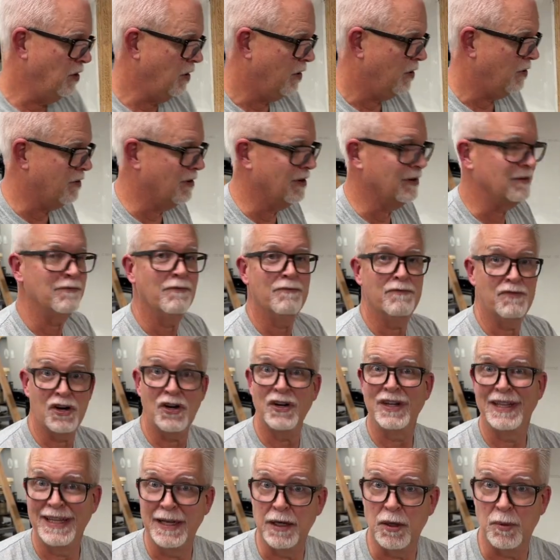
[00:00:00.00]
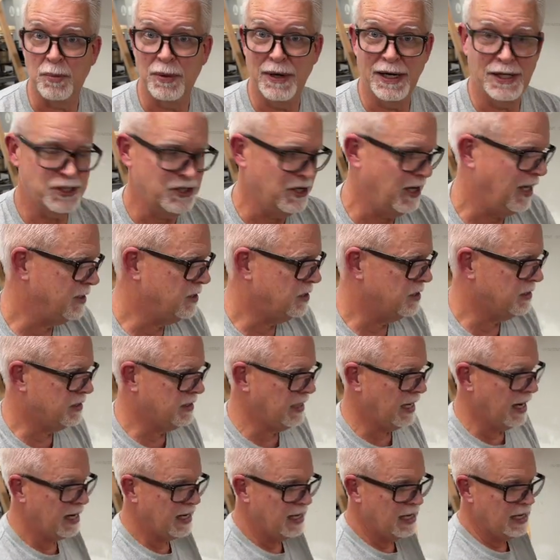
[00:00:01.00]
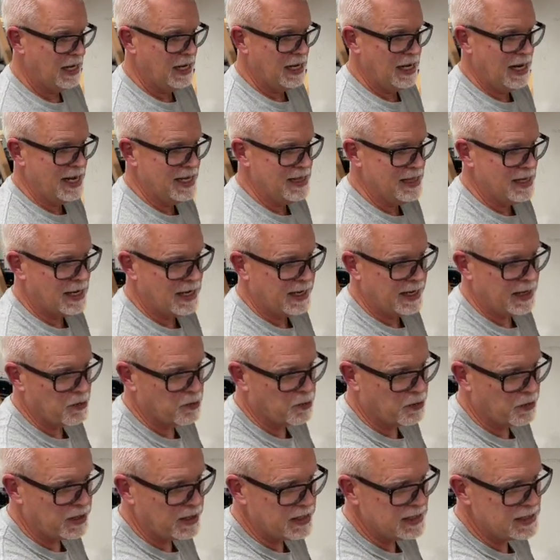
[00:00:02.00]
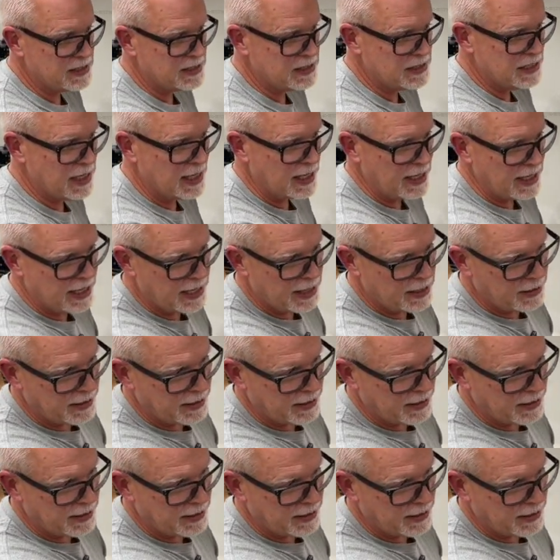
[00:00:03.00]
or very little pressure, I should say. And then I'm going to bring this in, and I'm